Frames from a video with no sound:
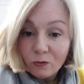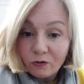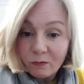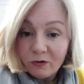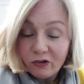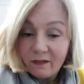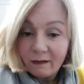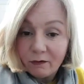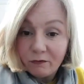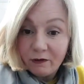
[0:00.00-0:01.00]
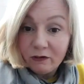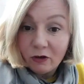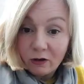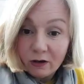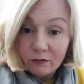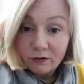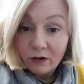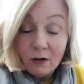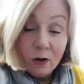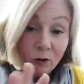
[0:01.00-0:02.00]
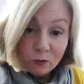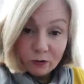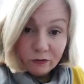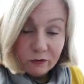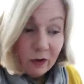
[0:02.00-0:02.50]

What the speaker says: some machines have a feed dog cover. Oh, good to